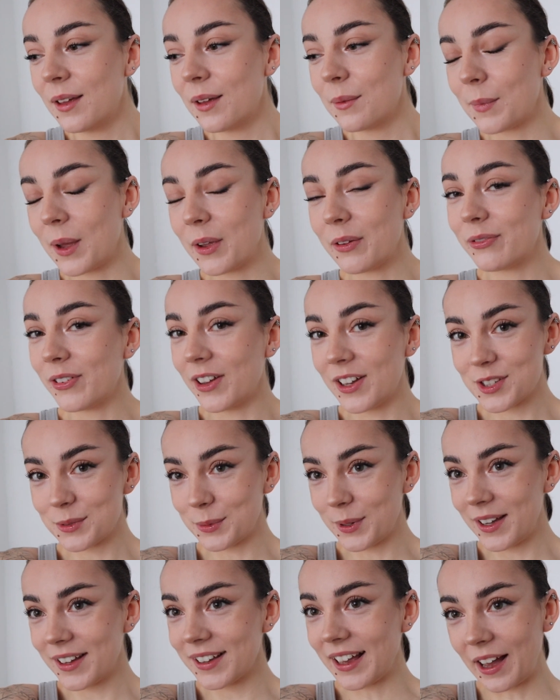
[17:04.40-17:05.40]
my first
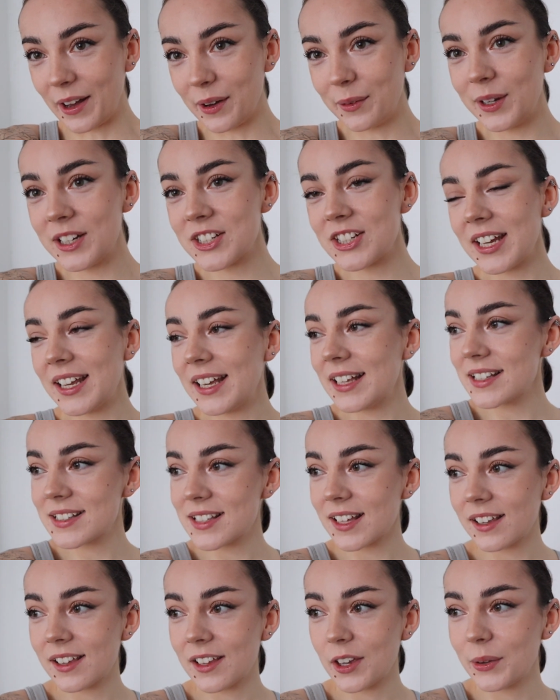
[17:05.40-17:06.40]
workout, which is
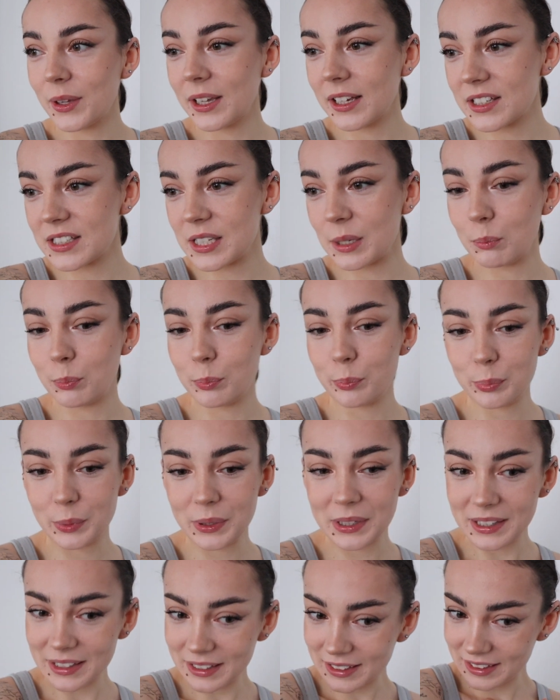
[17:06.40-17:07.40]
going to
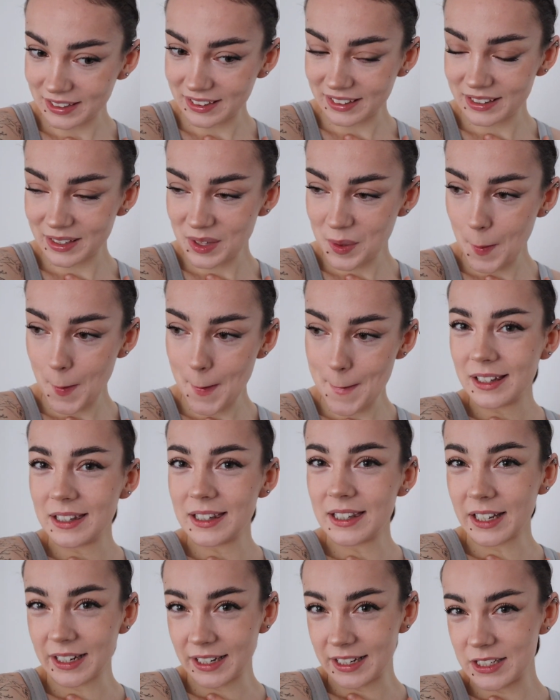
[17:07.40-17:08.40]
be a
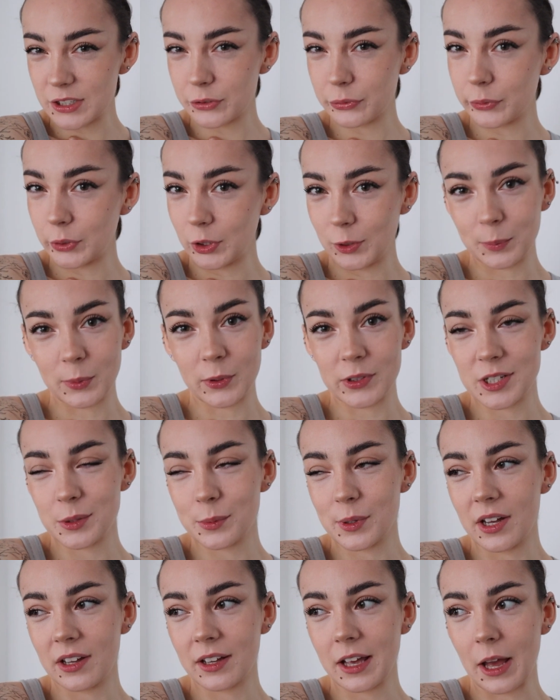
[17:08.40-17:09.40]
light full body
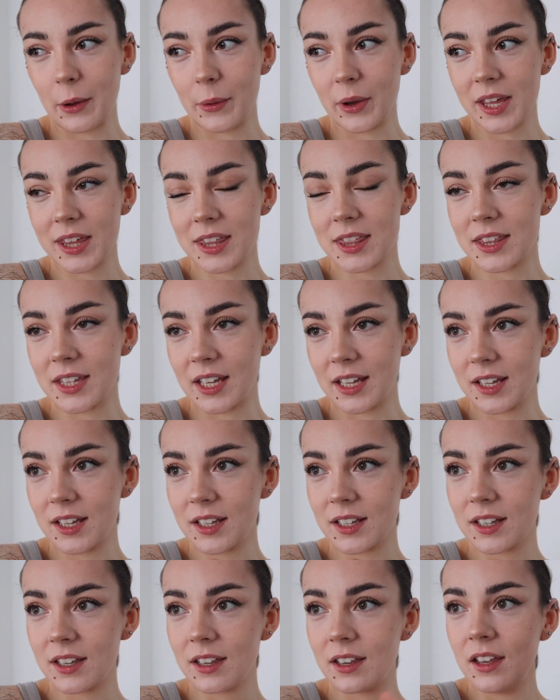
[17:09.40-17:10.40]
workout, I
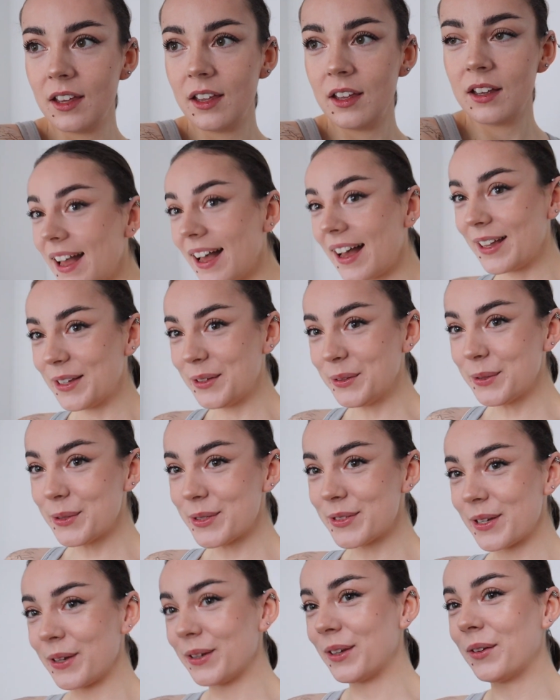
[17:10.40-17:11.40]
think. I
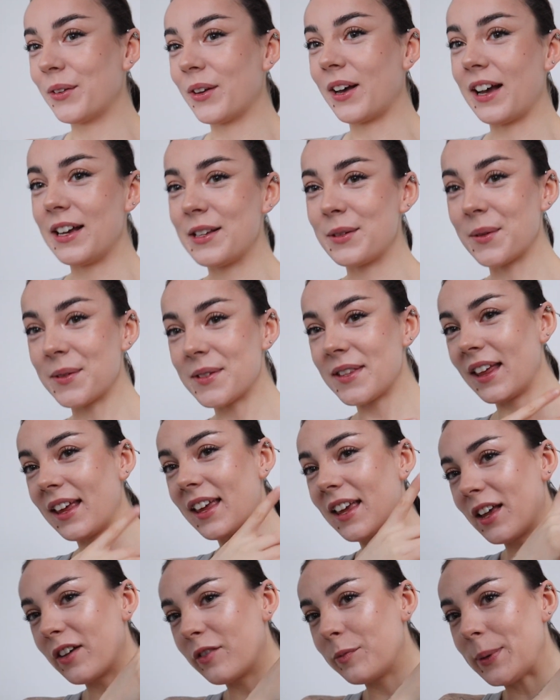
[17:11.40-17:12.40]
also, you guys, was
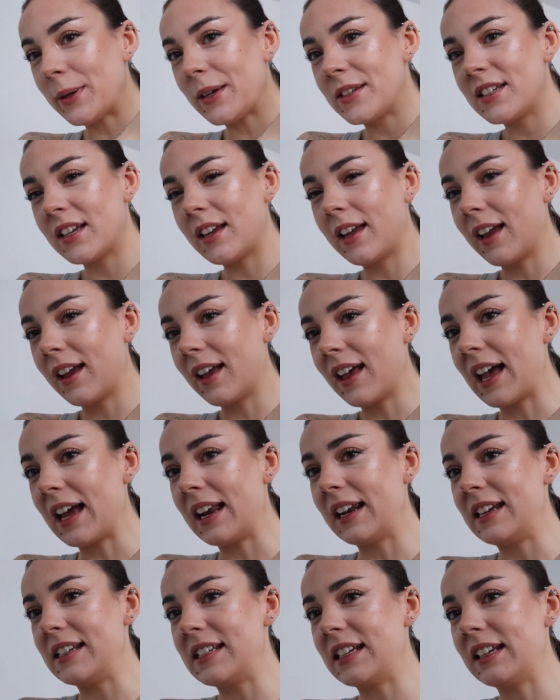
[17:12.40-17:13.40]
thinking of putting
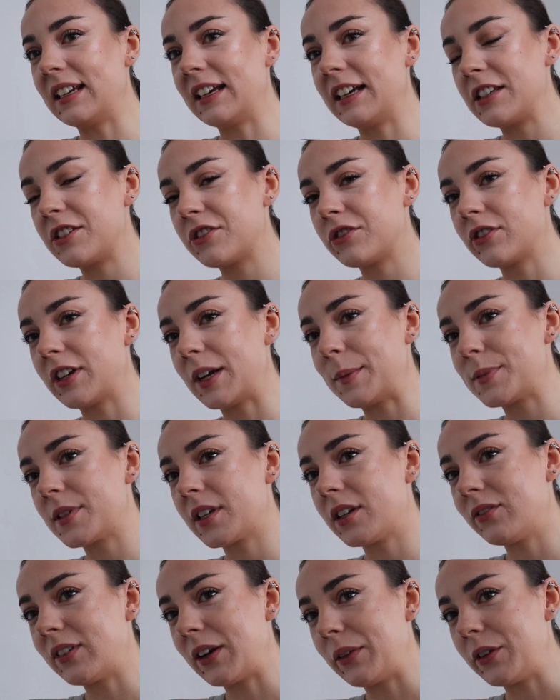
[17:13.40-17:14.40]
LED light strips
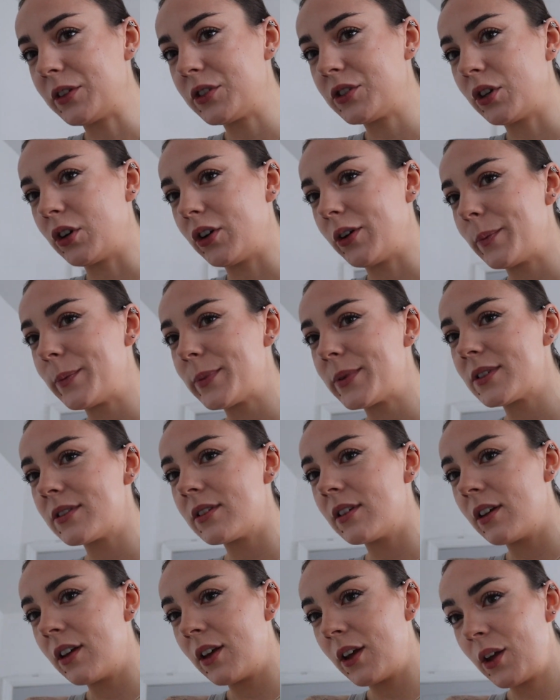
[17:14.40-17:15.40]
around the tops
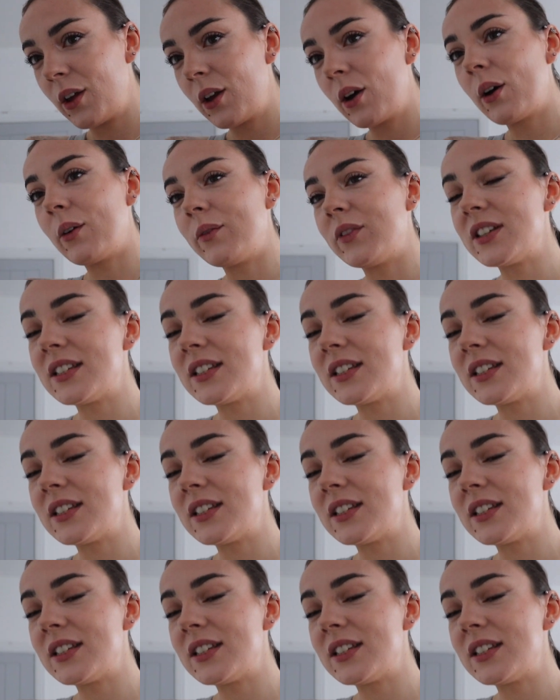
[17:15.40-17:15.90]
of the